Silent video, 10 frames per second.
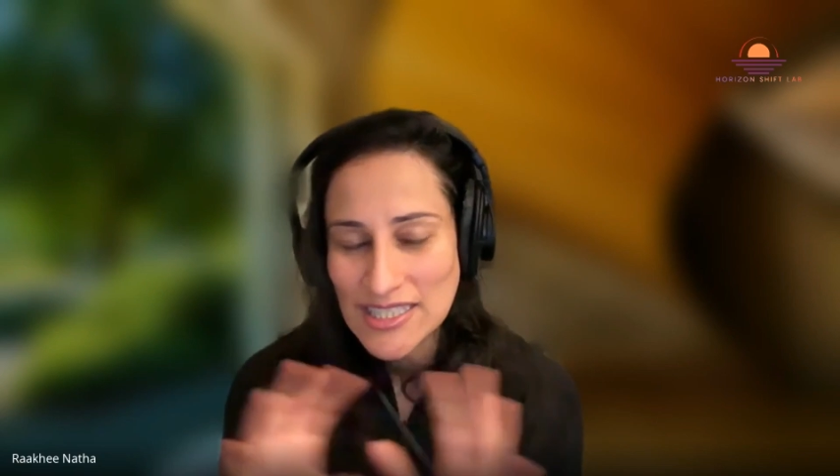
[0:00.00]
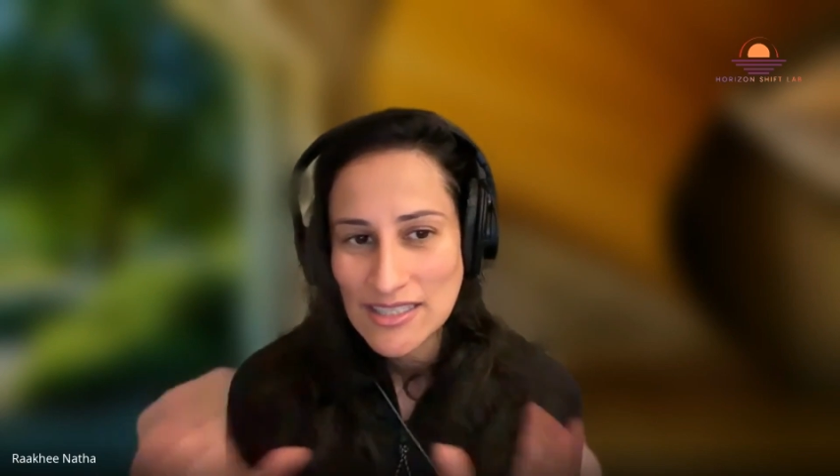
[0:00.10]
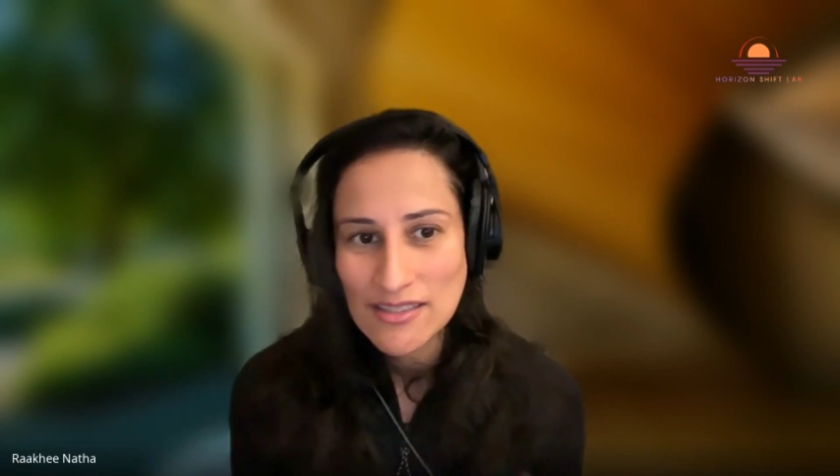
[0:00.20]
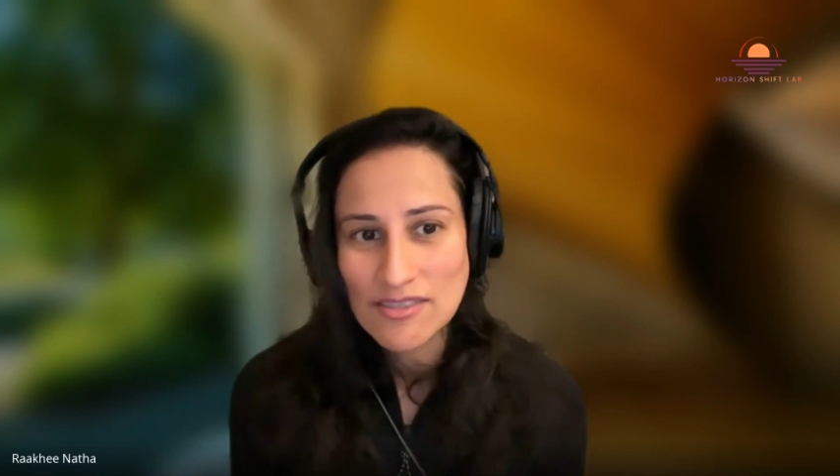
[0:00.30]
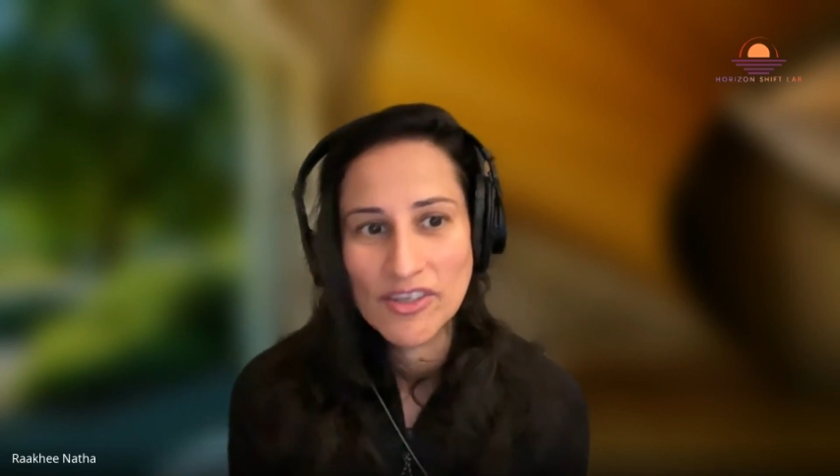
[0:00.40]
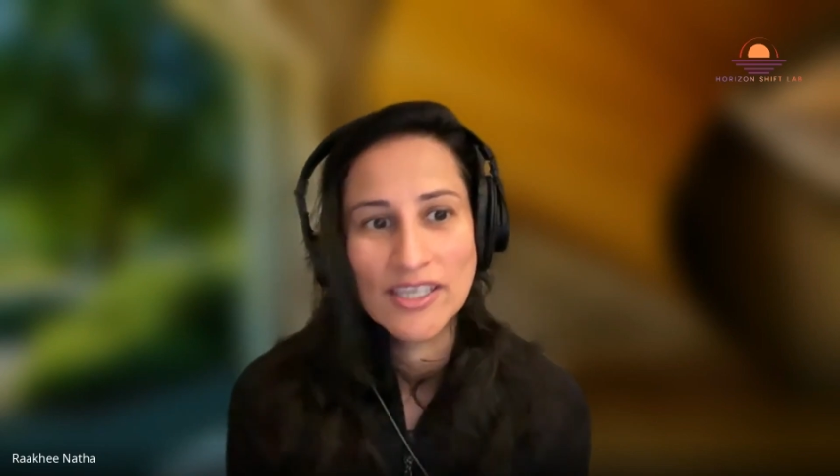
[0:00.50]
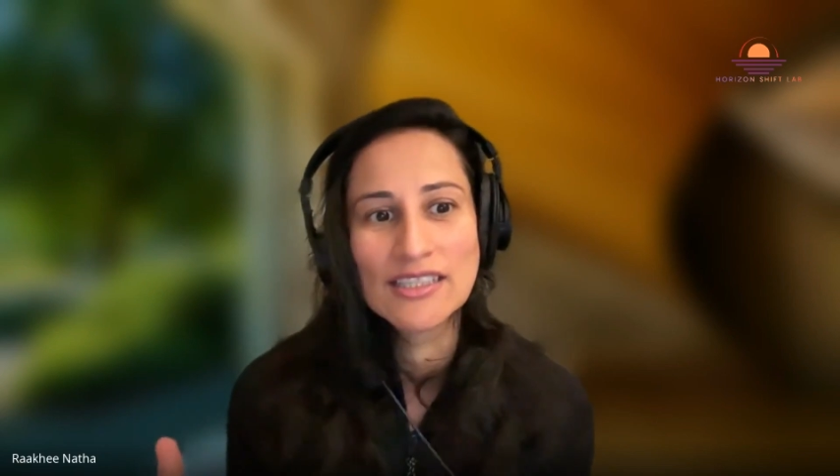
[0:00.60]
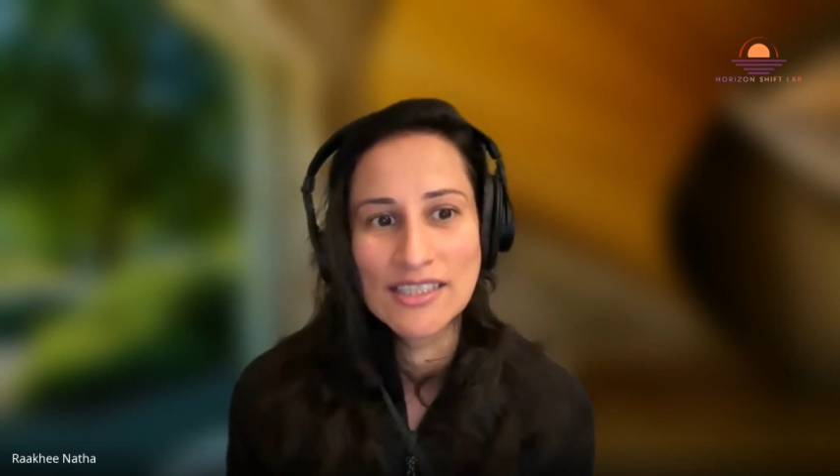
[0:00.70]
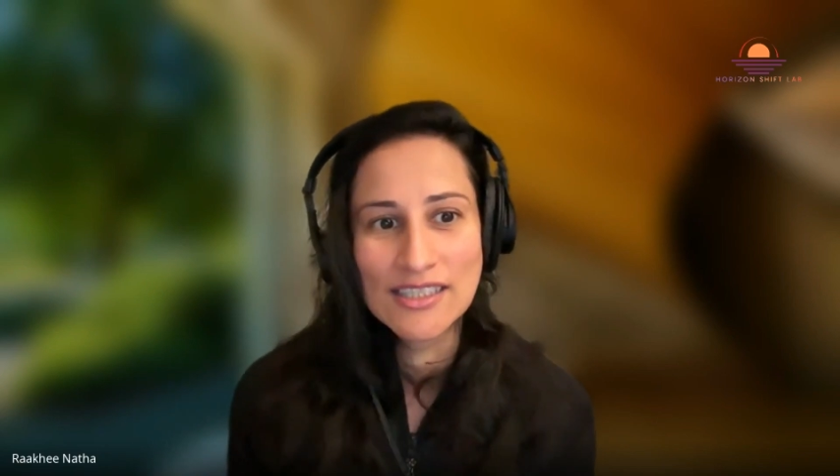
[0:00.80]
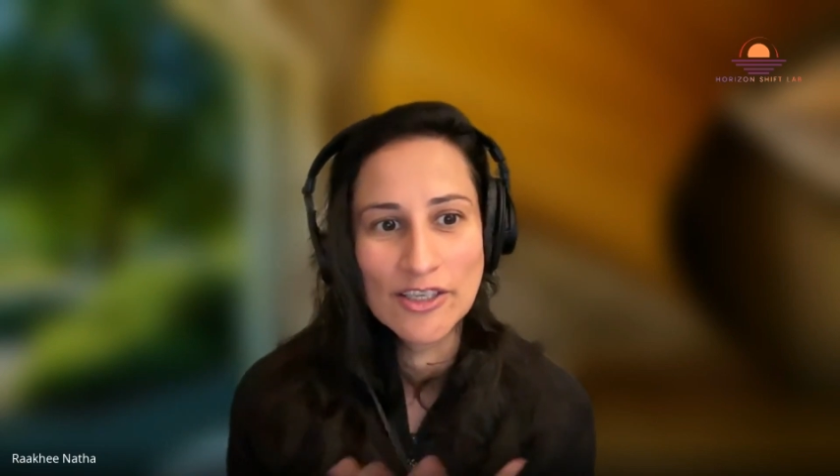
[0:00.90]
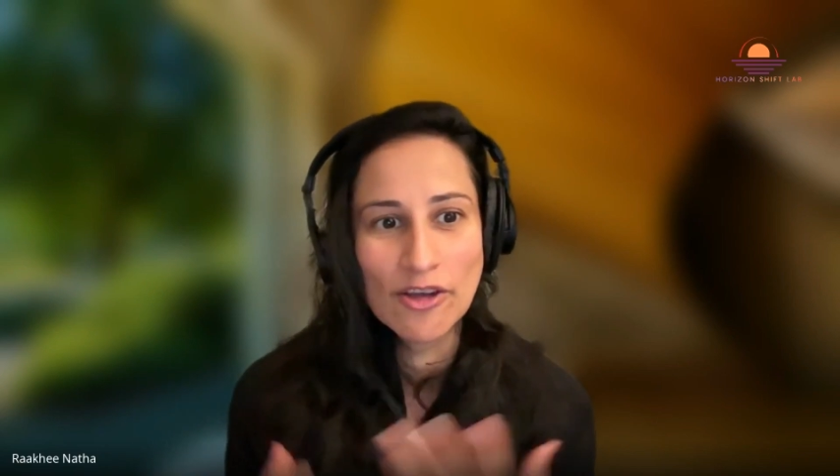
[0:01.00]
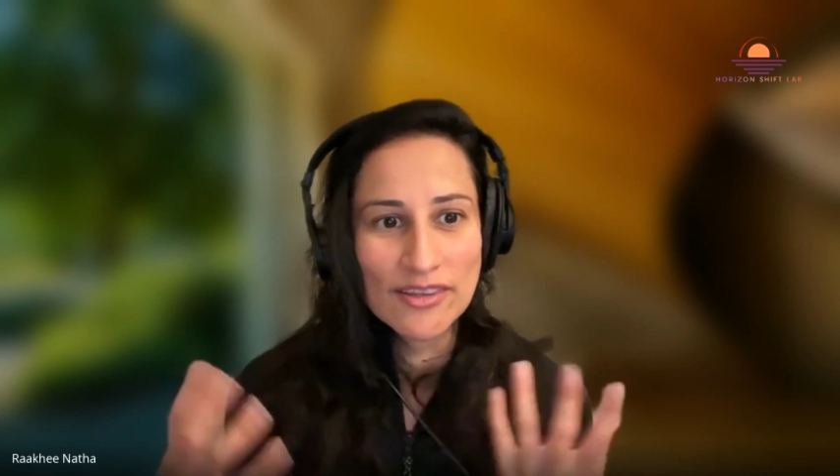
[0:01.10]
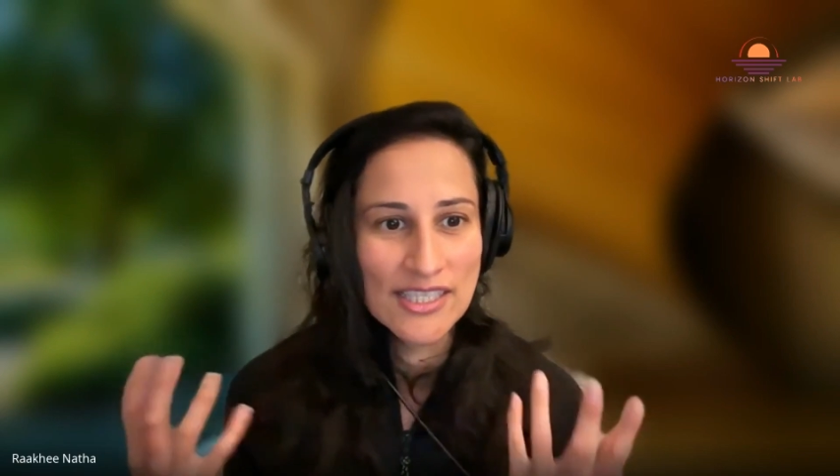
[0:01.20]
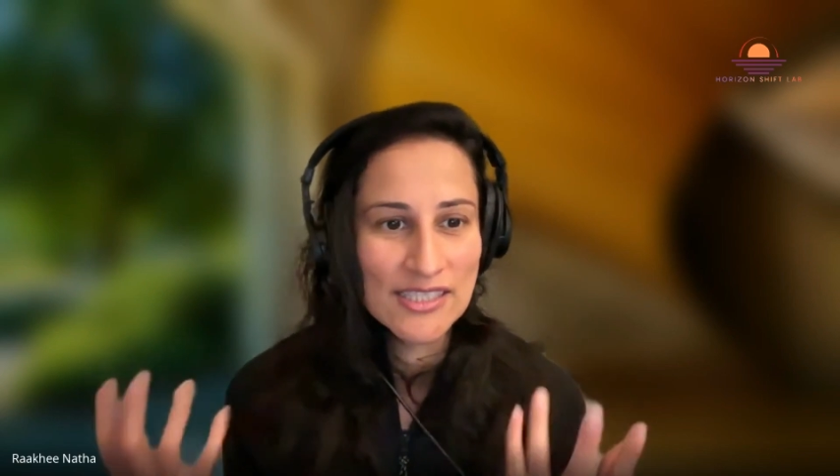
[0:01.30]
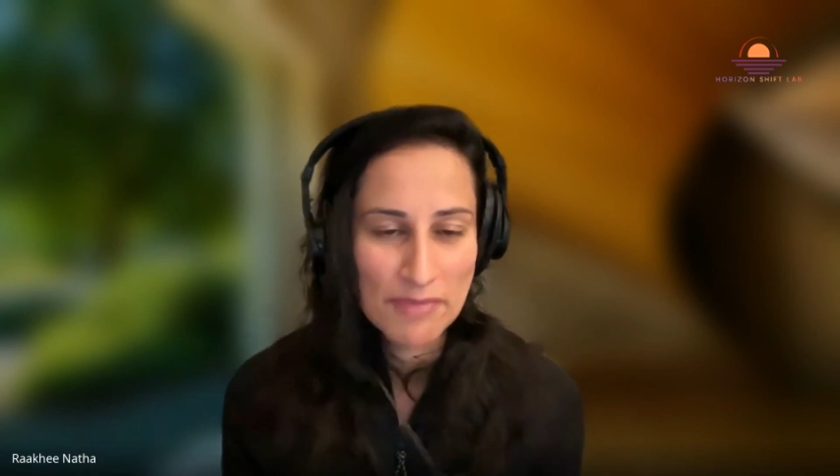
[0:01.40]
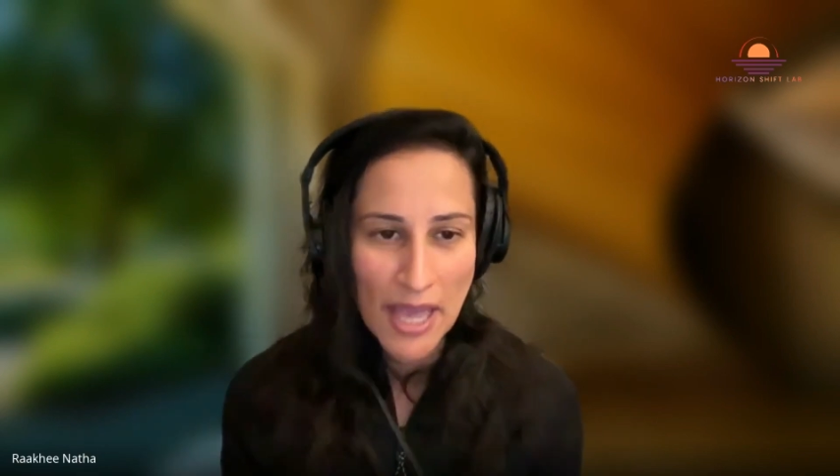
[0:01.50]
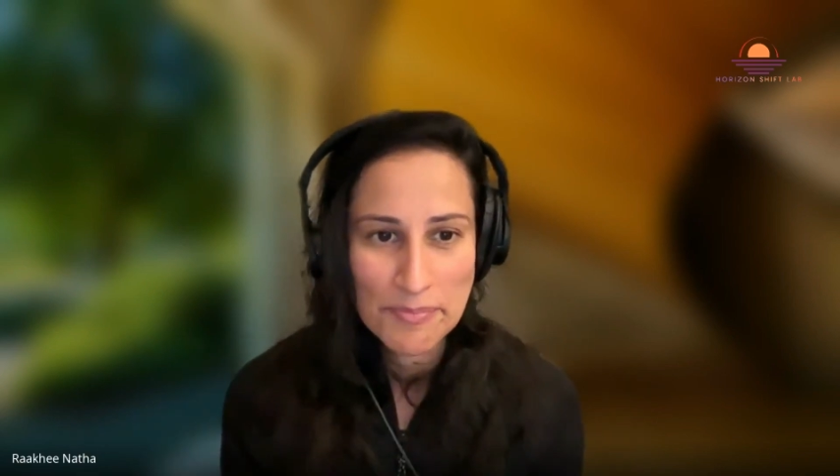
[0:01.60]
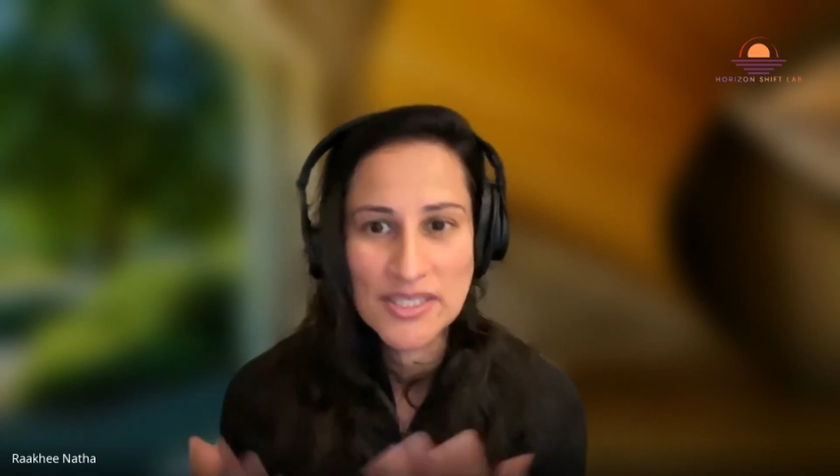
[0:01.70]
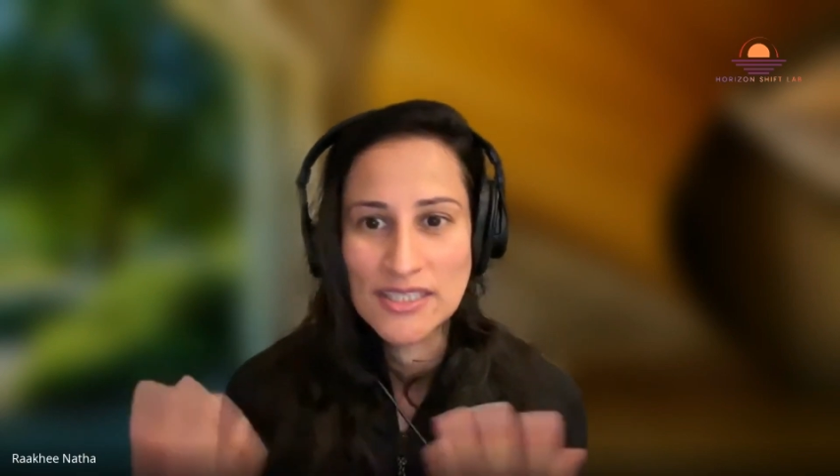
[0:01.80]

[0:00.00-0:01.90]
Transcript: see this very clearly on these maps,